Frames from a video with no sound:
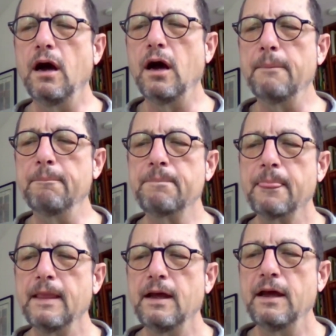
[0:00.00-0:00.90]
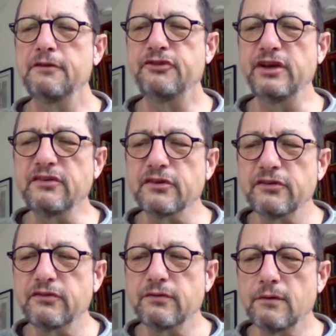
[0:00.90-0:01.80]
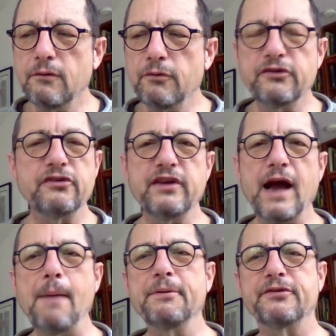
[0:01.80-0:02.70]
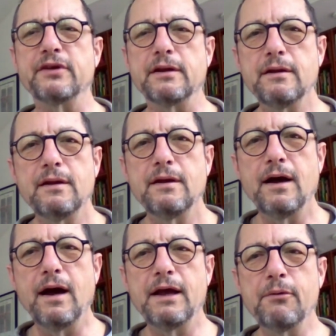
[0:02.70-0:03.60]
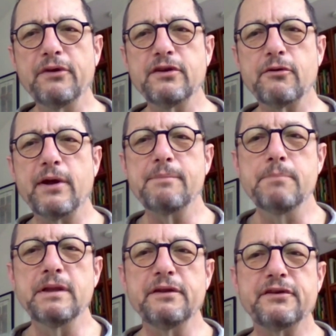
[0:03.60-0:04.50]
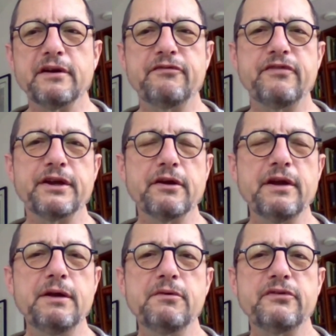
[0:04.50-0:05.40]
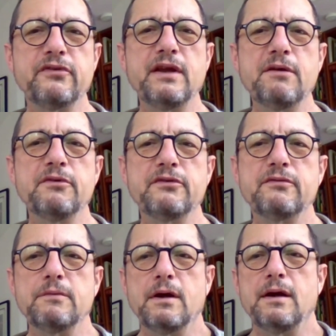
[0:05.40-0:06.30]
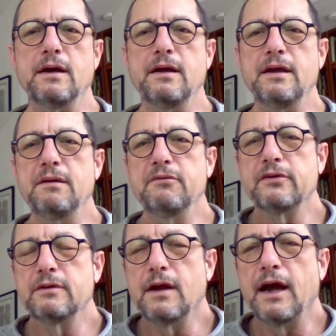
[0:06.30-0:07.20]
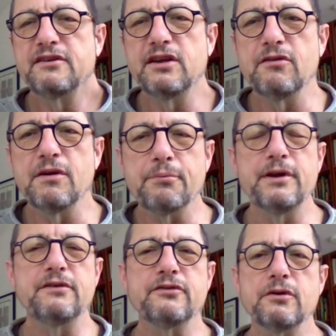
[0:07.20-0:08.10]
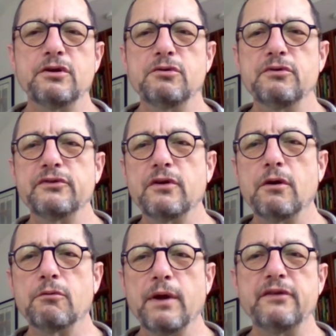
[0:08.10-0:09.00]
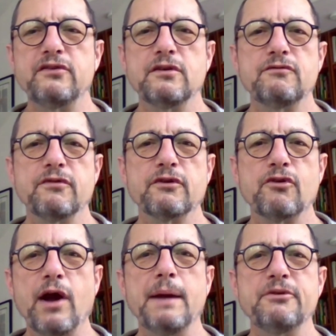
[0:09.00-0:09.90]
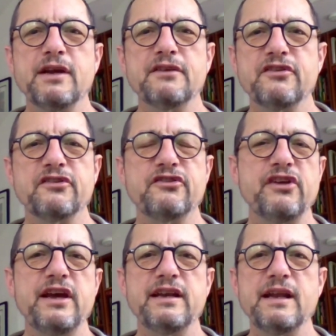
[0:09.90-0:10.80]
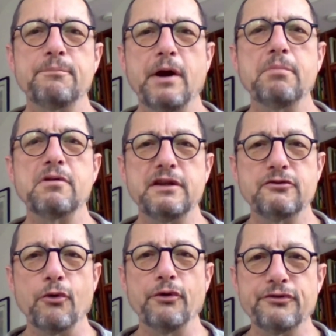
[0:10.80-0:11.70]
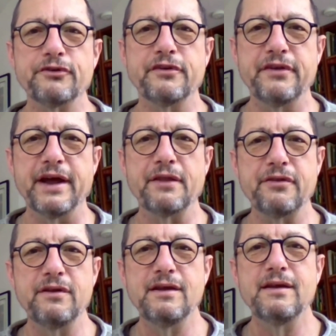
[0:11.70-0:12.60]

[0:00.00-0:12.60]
Um, Jesus was just the opposite. Uh, he wasn't a great military figure. He was he was uh, he was an itinerant preacher who was arrested for crimes against the state and publicly tortured to death.